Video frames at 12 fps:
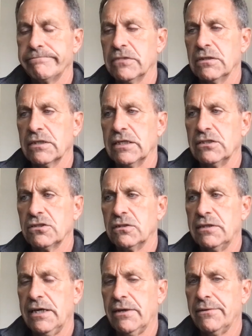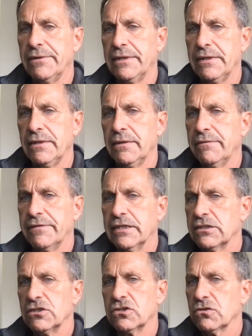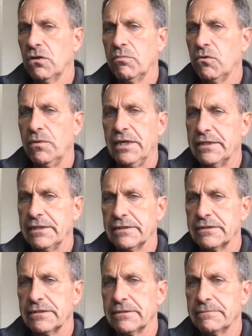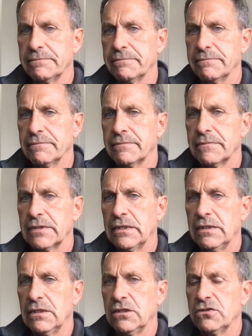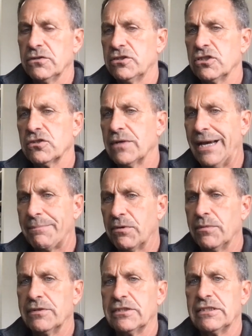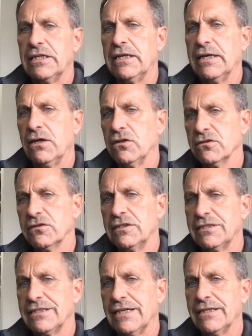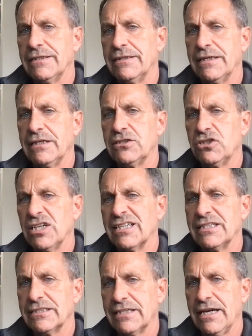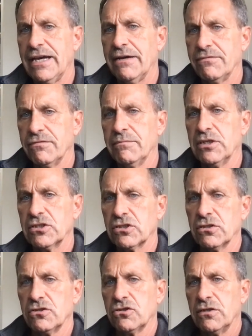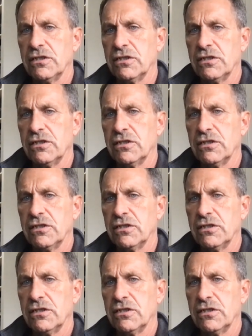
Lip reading: Okay, so now we've got this global weakness. So it just so happened when we were sitting, I also decided that I'd check his calf musculature.